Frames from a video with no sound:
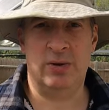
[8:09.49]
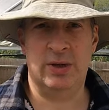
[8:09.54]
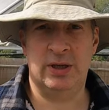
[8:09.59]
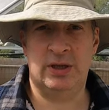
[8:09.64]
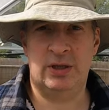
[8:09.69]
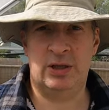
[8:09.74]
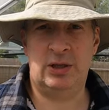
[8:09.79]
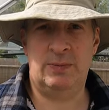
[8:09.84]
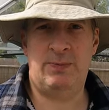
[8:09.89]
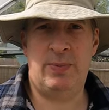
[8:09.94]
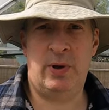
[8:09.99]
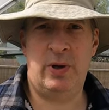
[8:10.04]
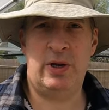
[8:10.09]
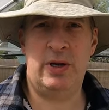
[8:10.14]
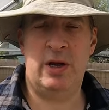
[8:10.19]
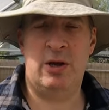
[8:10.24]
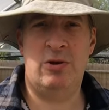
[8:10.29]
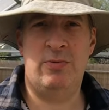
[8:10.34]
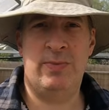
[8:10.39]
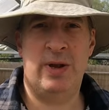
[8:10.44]
this is by
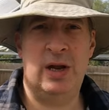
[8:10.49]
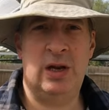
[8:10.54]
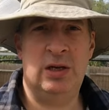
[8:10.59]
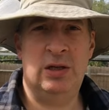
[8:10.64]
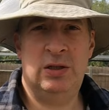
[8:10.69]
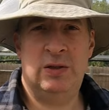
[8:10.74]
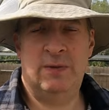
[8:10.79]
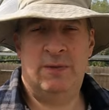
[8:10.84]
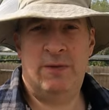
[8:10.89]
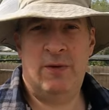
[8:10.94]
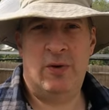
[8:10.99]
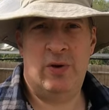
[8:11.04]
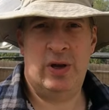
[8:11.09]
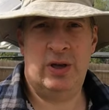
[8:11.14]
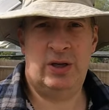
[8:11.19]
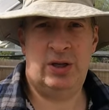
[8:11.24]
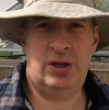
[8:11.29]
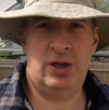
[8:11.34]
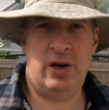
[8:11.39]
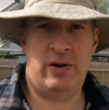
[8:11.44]
no means for
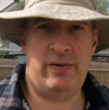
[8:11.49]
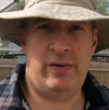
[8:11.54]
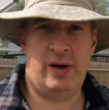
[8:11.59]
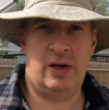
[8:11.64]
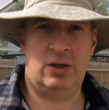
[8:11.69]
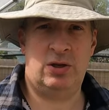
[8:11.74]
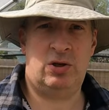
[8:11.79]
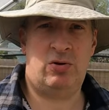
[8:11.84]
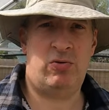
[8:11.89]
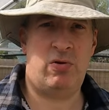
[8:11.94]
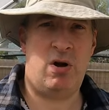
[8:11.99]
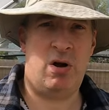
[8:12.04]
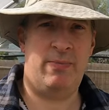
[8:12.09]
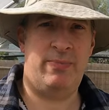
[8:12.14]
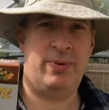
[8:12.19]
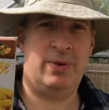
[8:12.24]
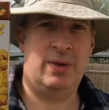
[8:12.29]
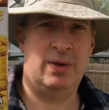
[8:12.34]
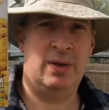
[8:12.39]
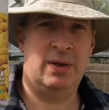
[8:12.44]
a serious
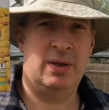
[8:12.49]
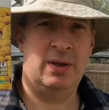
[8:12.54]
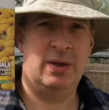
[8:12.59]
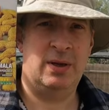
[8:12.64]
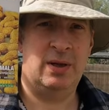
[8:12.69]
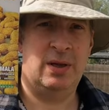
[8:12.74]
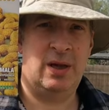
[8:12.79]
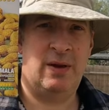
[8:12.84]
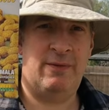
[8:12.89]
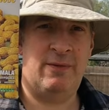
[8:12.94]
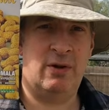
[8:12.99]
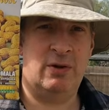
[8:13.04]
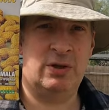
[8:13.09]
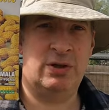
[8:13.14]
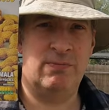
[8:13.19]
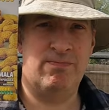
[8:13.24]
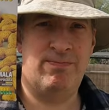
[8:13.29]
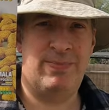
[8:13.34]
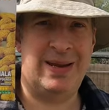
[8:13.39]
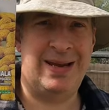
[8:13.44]
crop. I've got
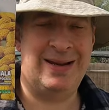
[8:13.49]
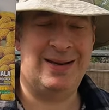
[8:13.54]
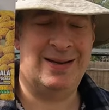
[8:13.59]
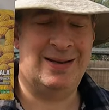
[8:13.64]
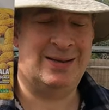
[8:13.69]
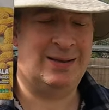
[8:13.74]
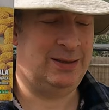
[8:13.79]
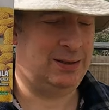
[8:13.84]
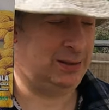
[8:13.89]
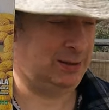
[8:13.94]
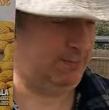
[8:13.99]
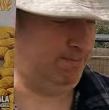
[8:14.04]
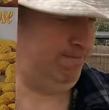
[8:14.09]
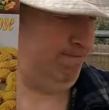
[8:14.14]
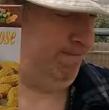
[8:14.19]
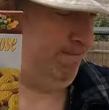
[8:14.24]
some peanuts.